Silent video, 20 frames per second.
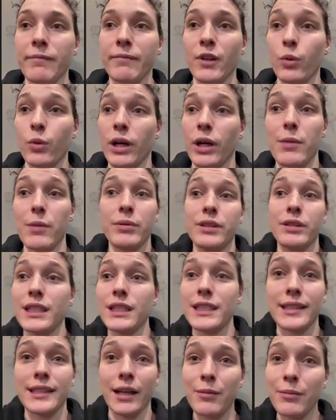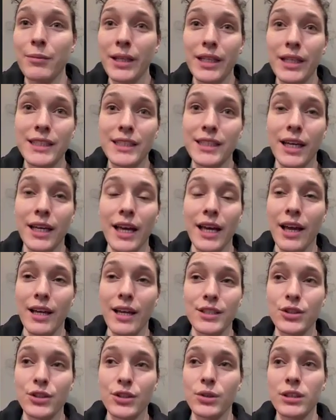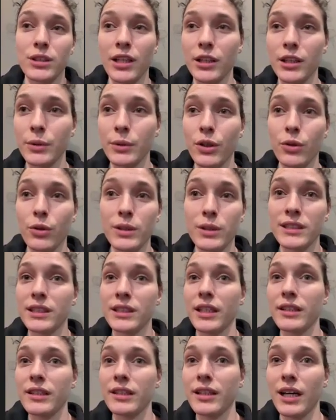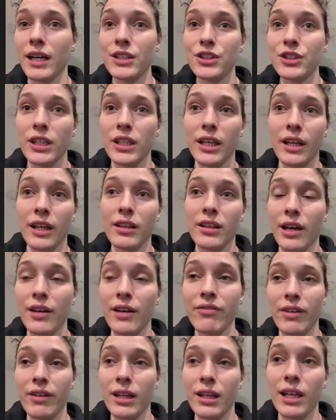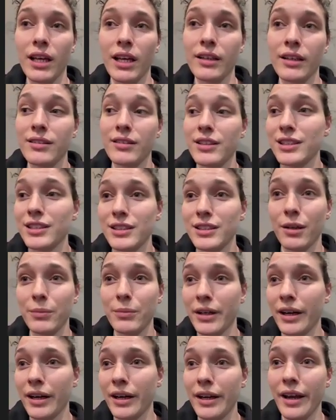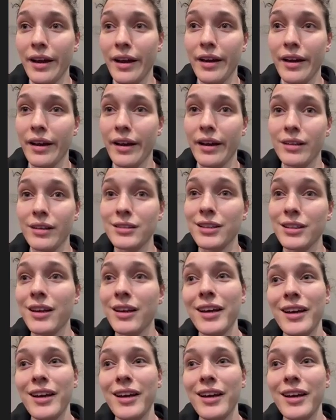what happened this summer is that, as you said, we always stay in touch, and I felt like this summer I had.